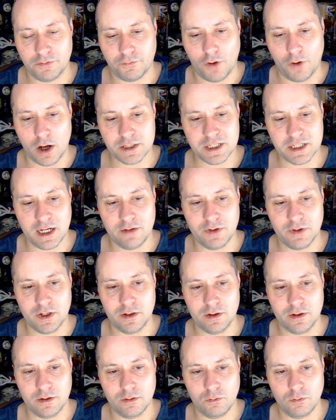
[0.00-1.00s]
Frosthaven,
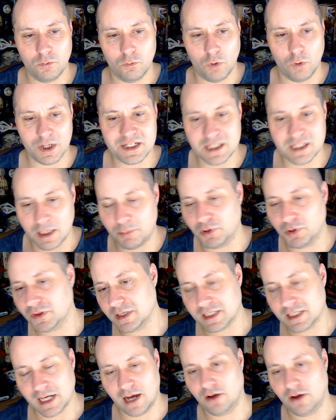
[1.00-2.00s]
once they put this
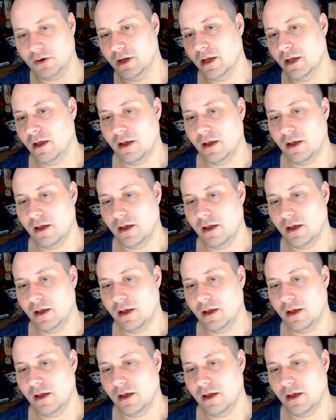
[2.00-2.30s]
out,